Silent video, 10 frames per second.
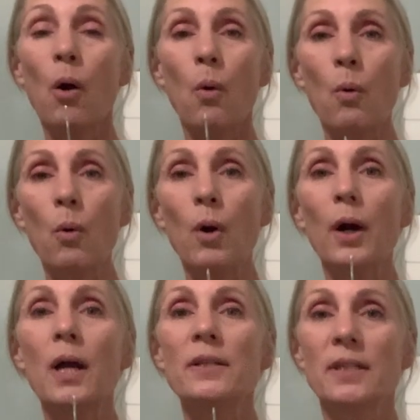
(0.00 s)

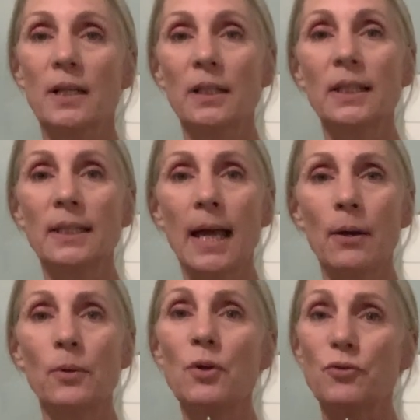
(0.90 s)
or to clean
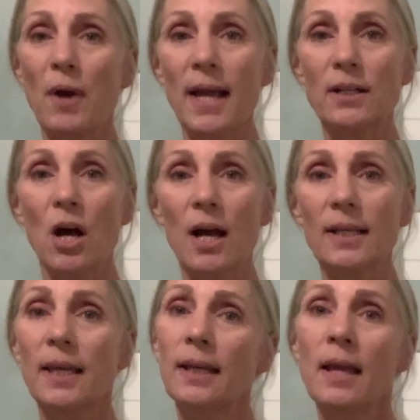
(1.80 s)
out dried
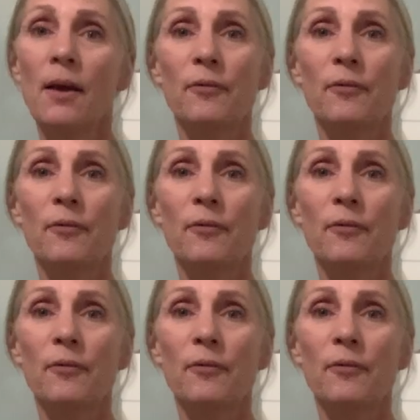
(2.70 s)
caulking